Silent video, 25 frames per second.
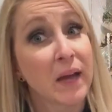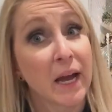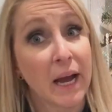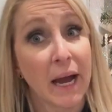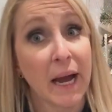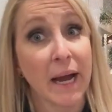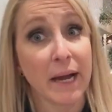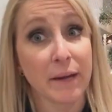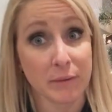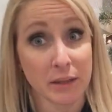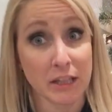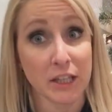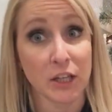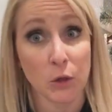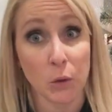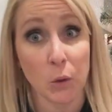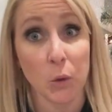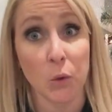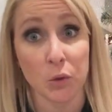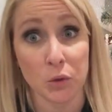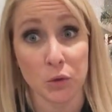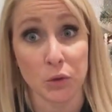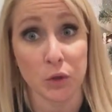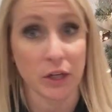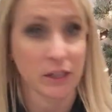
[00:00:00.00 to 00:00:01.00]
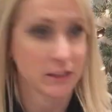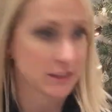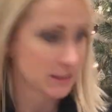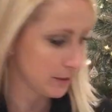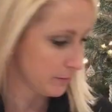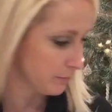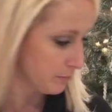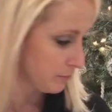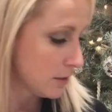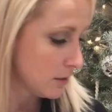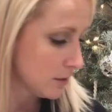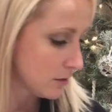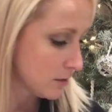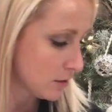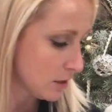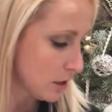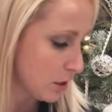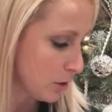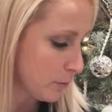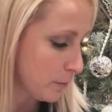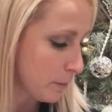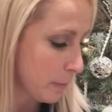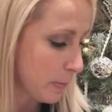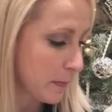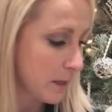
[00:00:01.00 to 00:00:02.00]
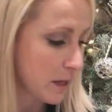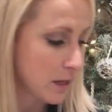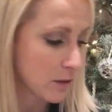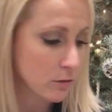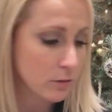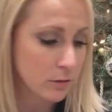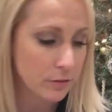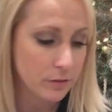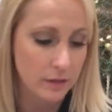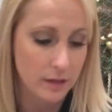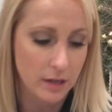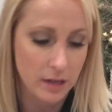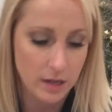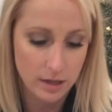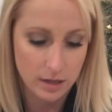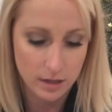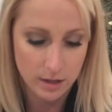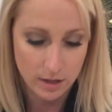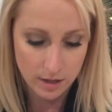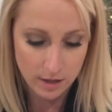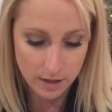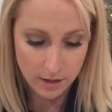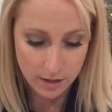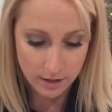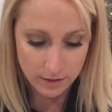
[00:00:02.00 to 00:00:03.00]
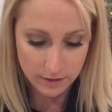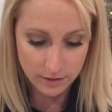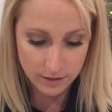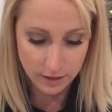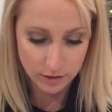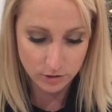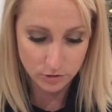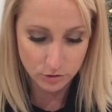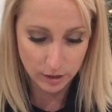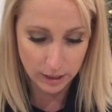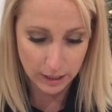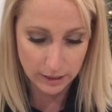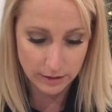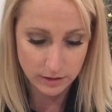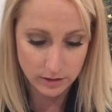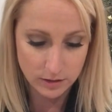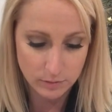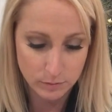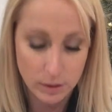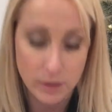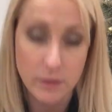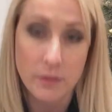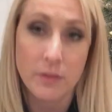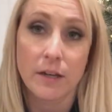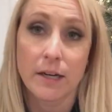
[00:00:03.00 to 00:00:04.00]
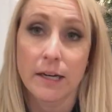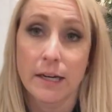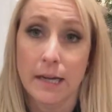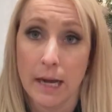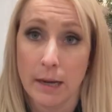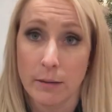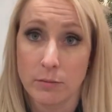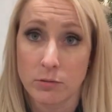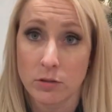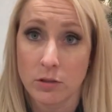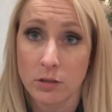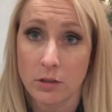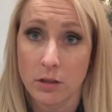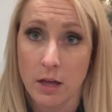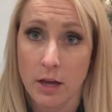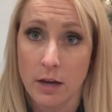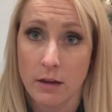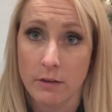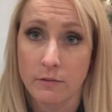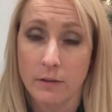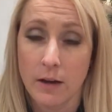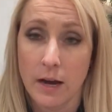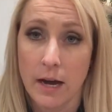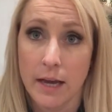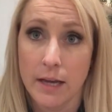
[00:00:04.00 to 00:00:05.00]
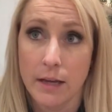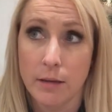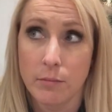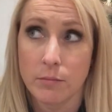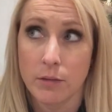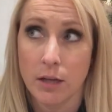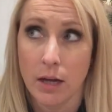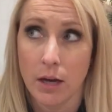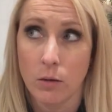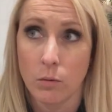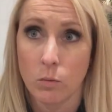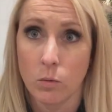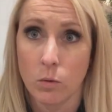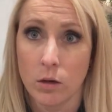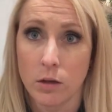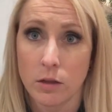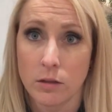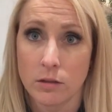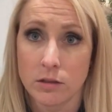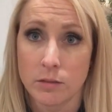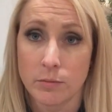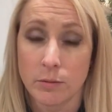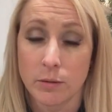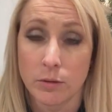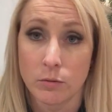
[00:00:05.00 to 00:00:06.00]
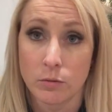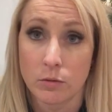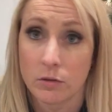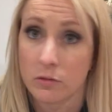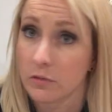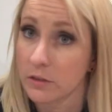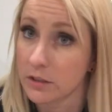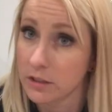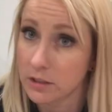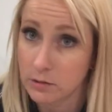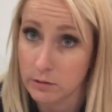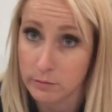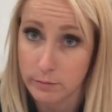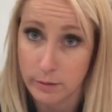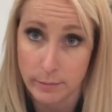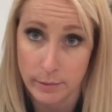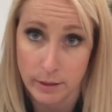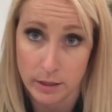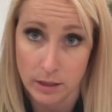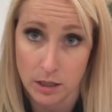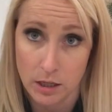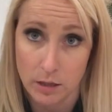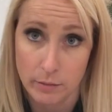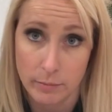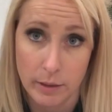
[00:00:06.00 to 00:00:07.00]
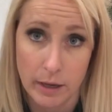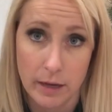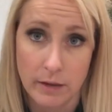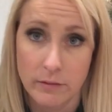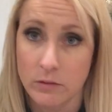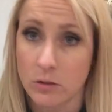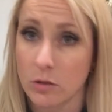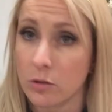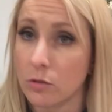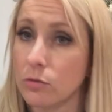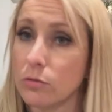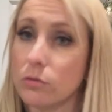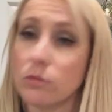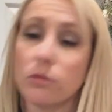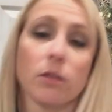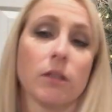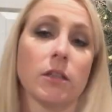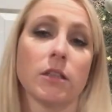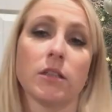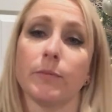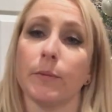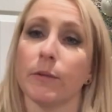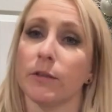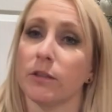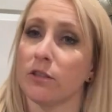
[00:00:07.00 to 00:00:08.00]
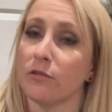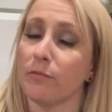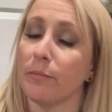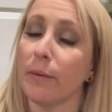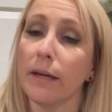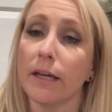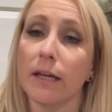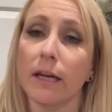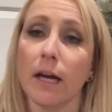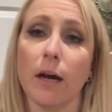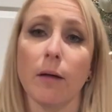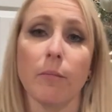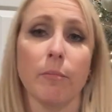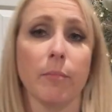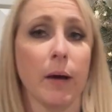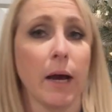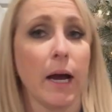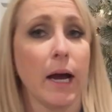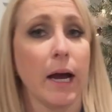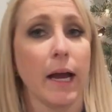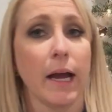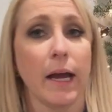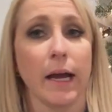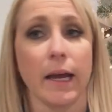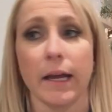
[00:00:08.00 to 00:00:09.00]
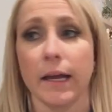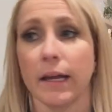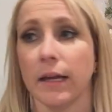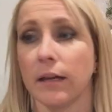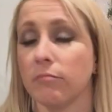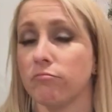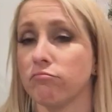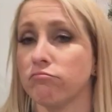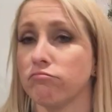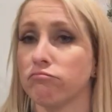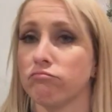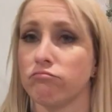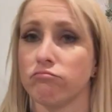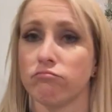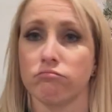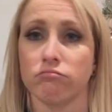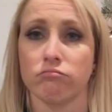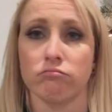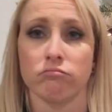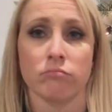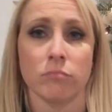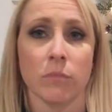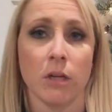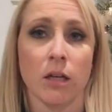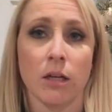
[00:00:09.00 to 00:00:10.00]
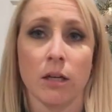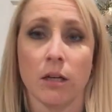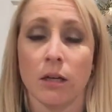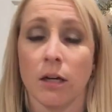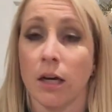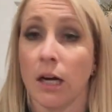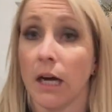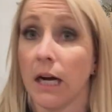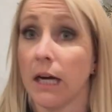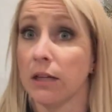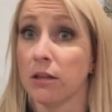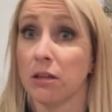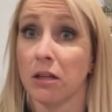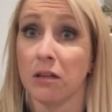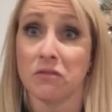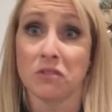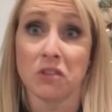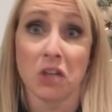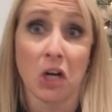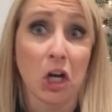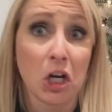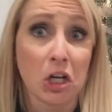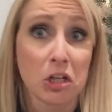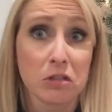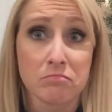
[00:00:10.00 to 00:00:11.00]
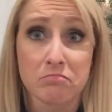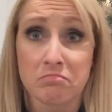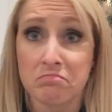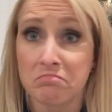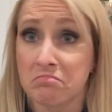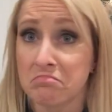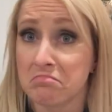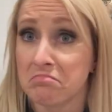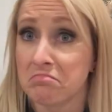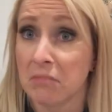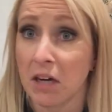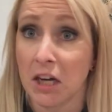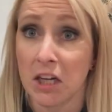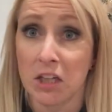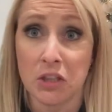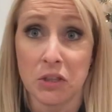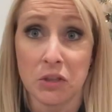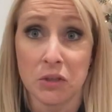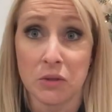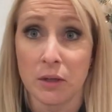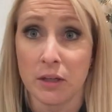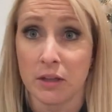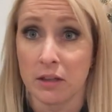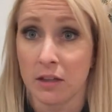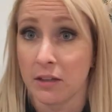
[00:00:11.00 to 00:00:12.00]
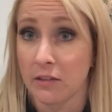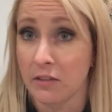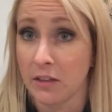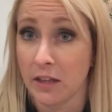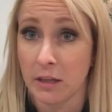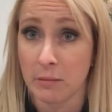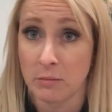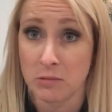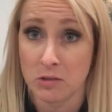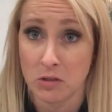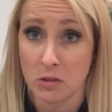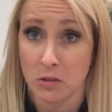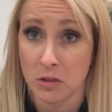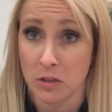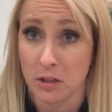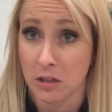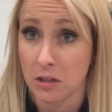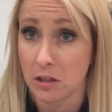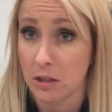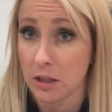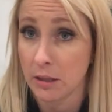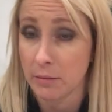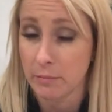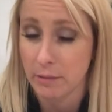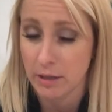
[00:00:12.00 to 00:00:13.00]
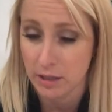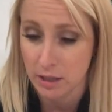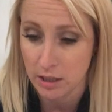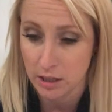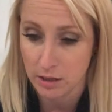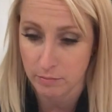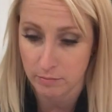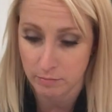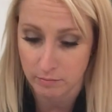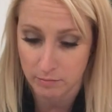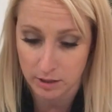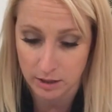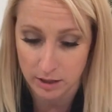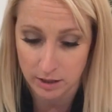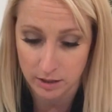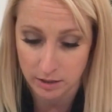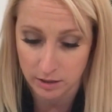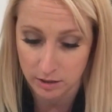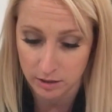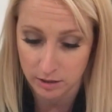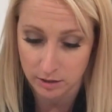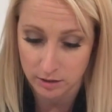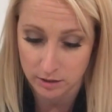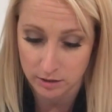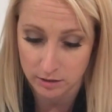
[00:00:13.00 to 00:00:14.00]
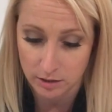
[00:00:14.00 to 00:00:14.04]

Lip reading: I'm getting old and crazy. So the other thing that I tried this month that I absolutely love, I am not one to be real fancy with my makeup. I've used expensive makeup. I love Tarte. I do. I like the Amazonian clay makeup. I